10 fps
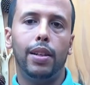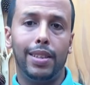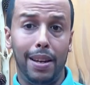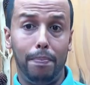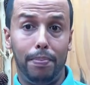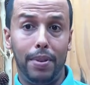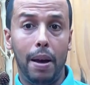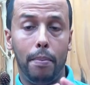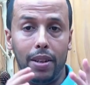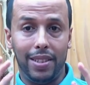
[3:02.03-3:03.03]
Tip
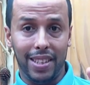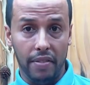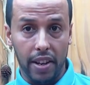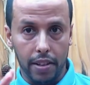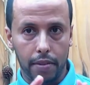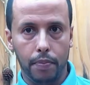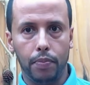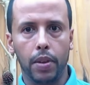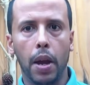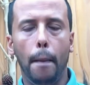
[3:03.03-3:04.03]
number 7,
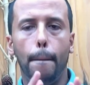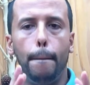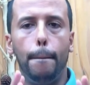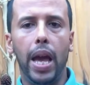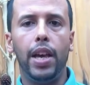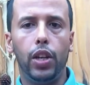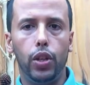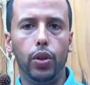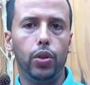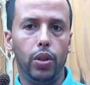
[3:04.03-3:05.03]
make
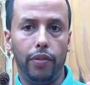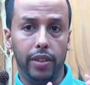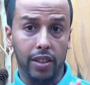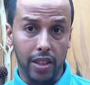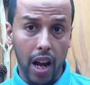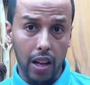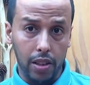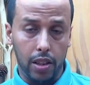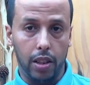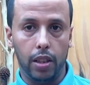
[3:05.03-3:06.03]
use of
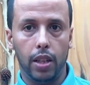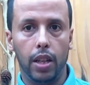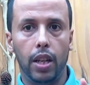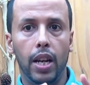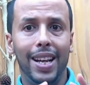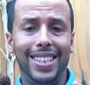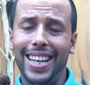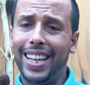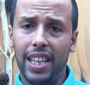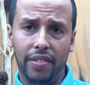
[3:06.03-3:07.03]
technology.
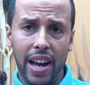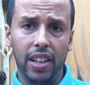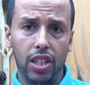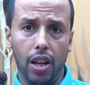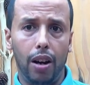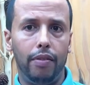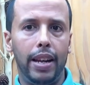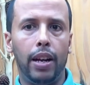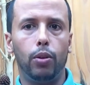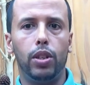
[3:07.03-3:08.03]
Take advantage of
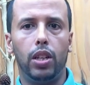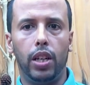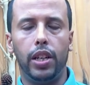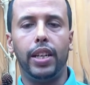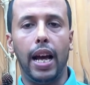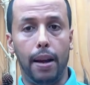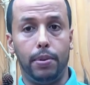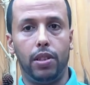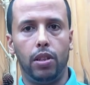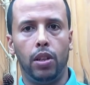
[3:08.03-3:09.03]
language learning
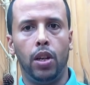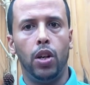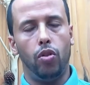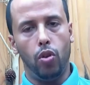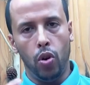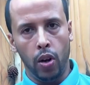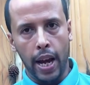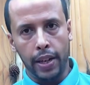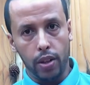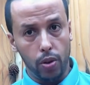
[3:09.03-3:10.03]
apps,
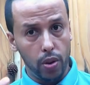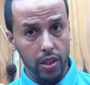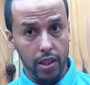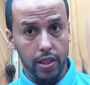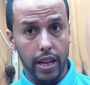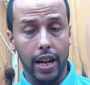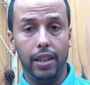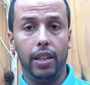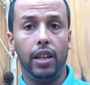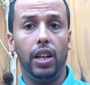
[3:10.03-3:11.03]
online courses, and
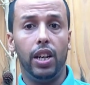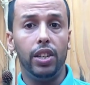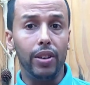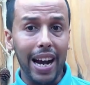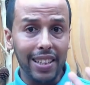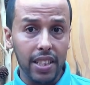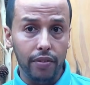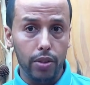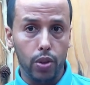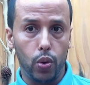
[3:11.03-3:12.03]

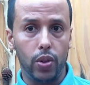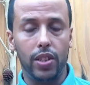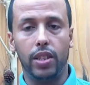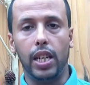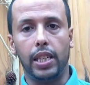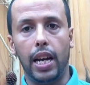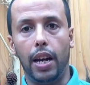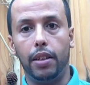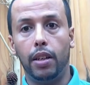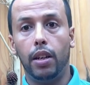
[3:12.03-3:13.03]
interactive resources that
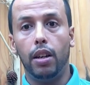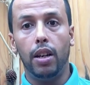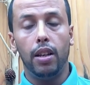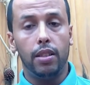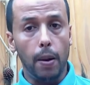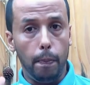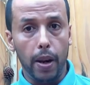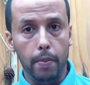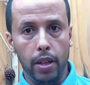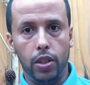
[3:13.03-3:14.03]
can
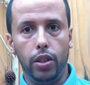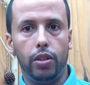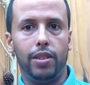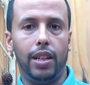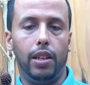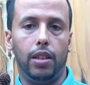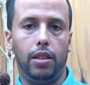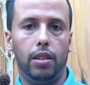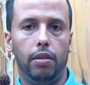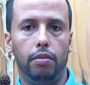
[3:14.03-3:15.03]
supplement your
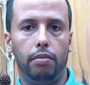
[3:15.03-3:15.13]
studies.